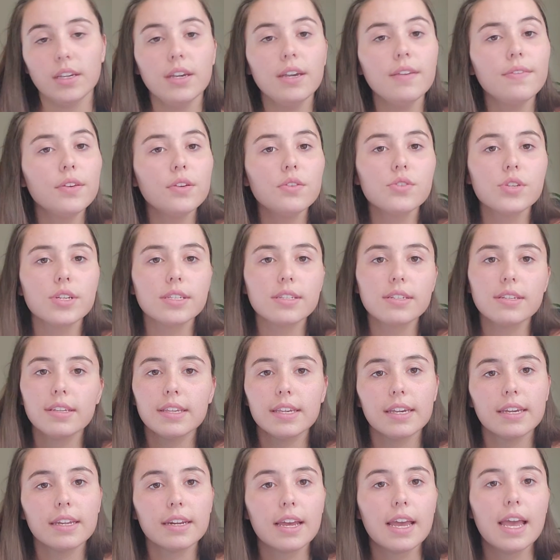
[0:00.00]
If you just
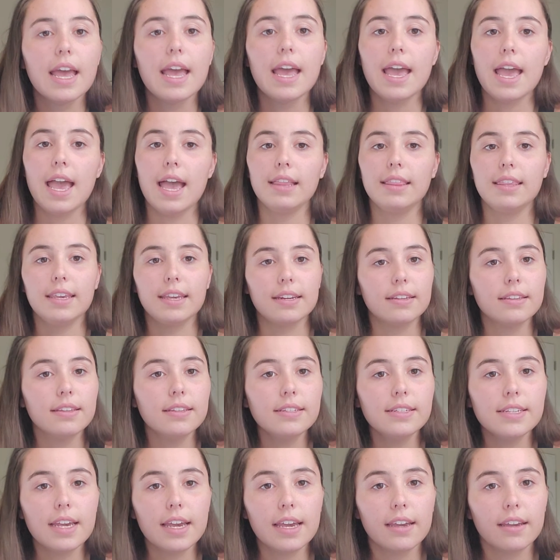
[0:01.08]
clean at the end of
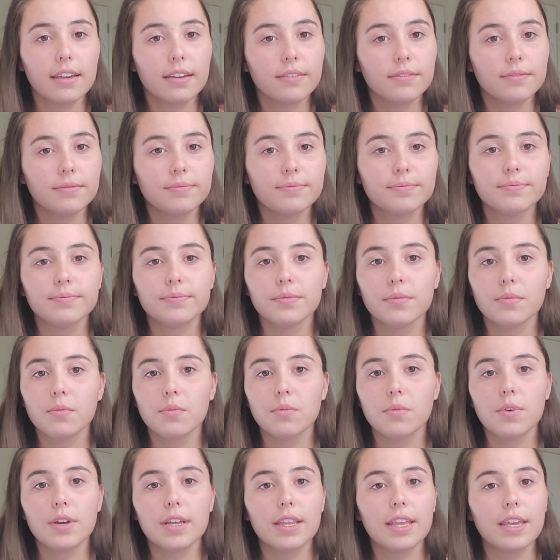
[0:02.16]
the day,
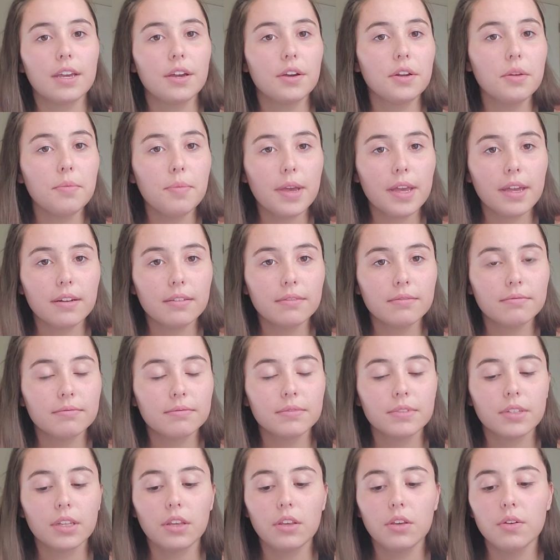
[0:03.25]
when they go to bed,
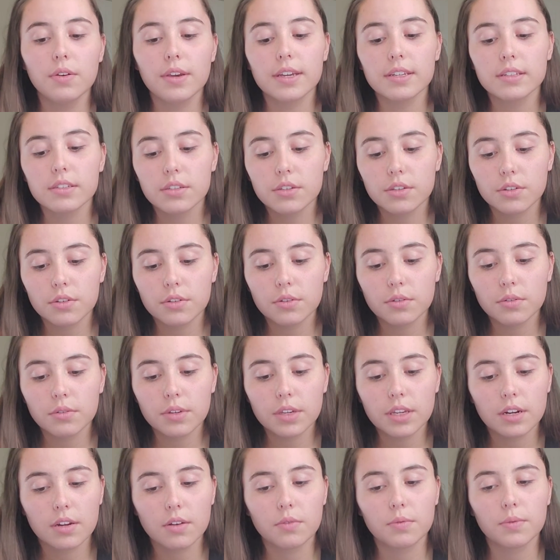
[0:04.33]
you get to,
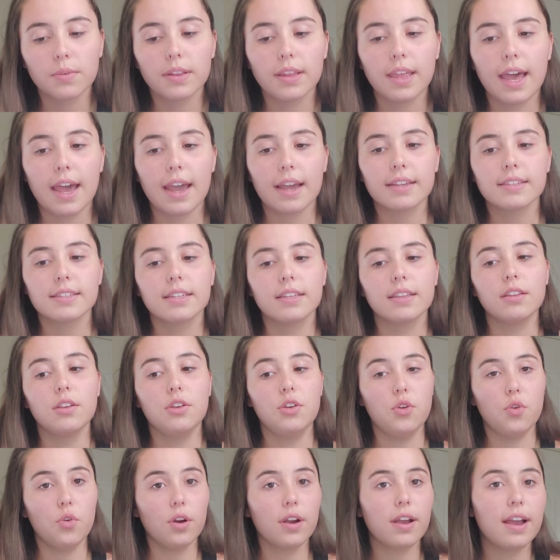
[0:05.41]
relax in
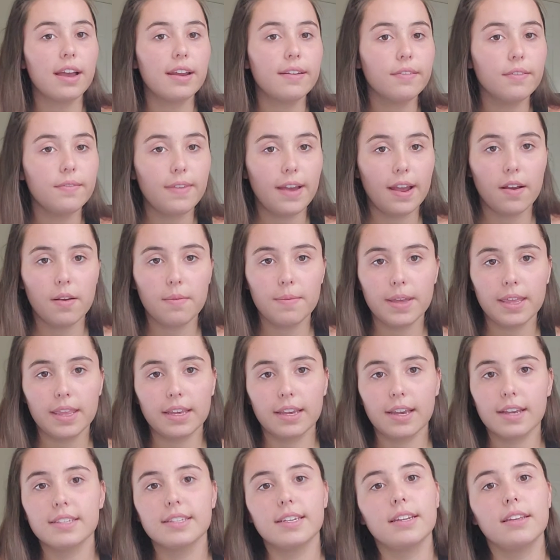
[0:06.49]
your kind of environment.
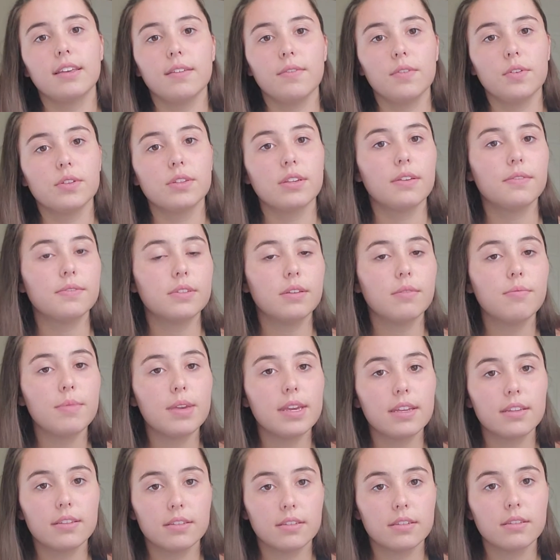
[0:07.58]
Like I said, give yourself some
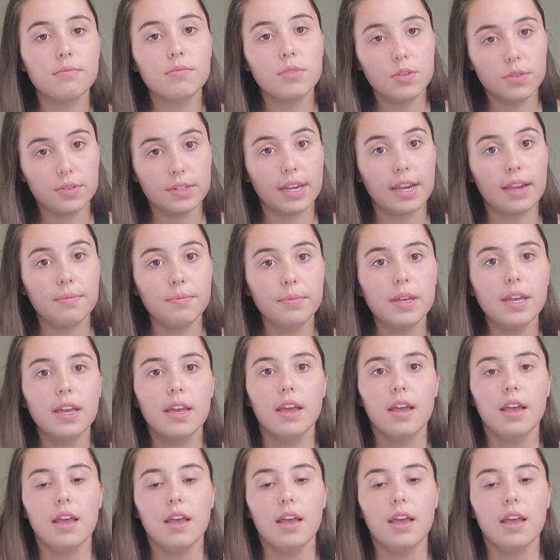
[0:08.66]
you time.